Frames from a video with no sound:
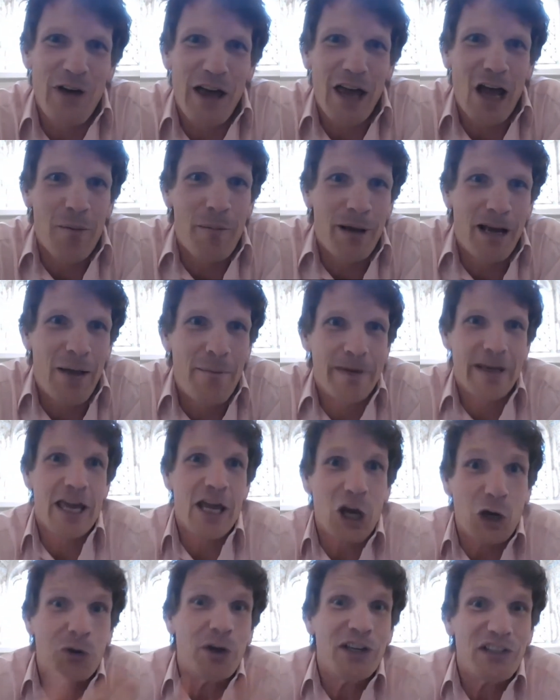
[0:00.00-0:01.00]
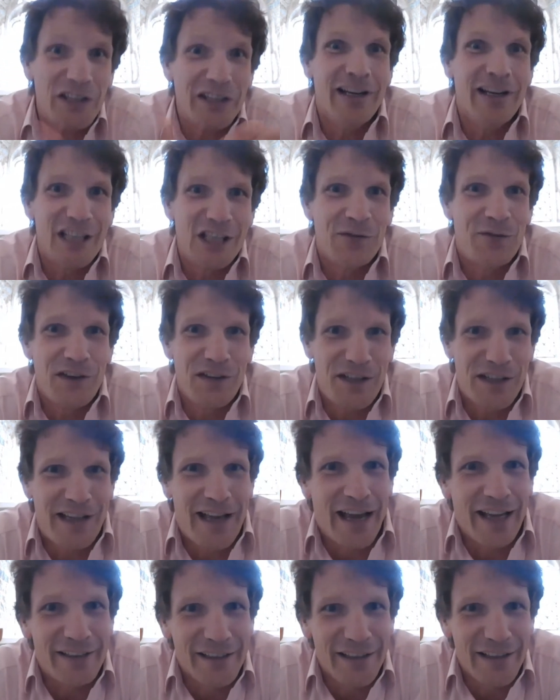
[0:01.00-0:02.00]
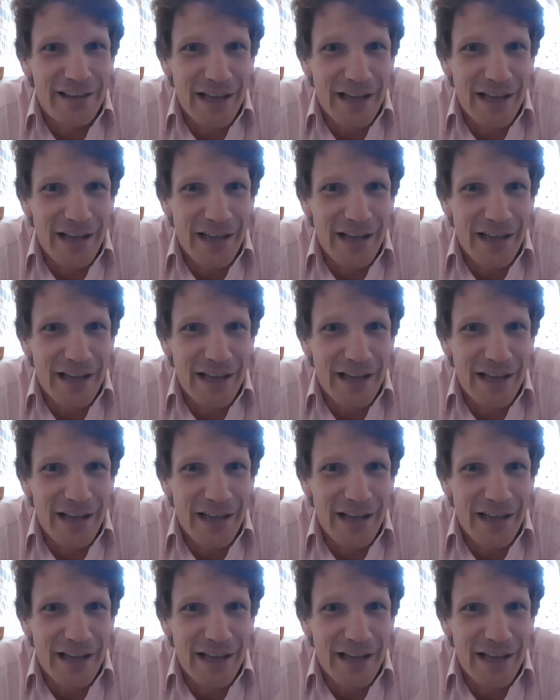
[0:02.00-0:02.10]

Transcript: they are becoming increasingly sophisticated